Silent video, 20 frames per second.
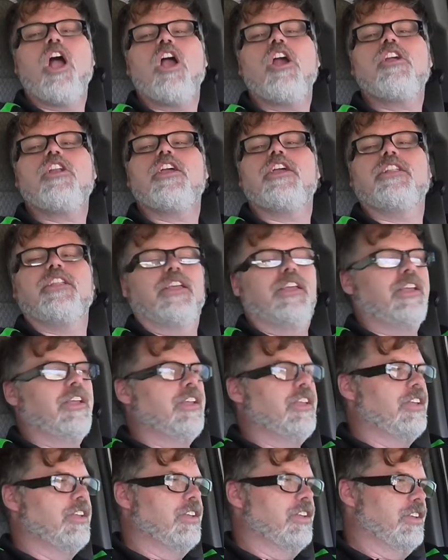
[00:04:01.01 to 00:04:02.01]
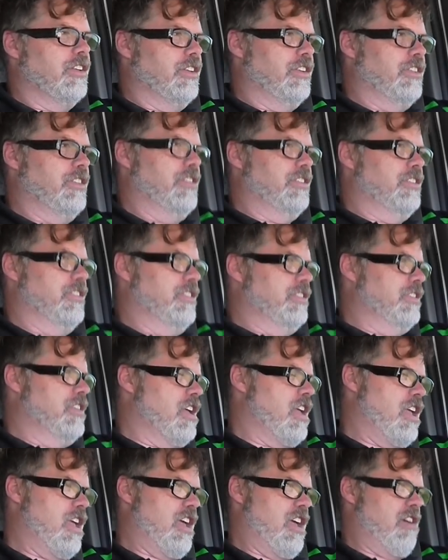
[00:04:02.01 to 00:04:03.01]
hearted
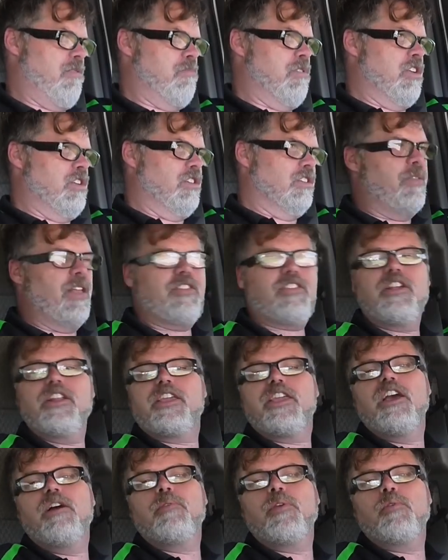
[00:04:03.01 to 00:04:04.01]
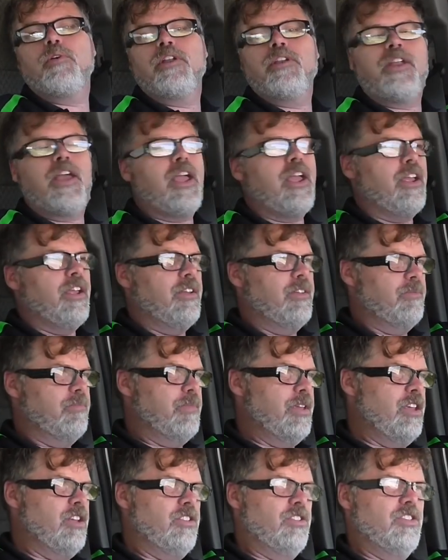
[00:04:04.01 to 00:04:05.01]
I am, and that's going to kill me one day,
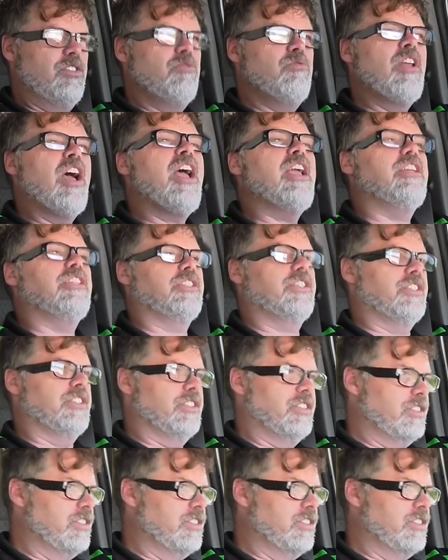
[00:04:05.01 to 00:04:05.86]
being too nice.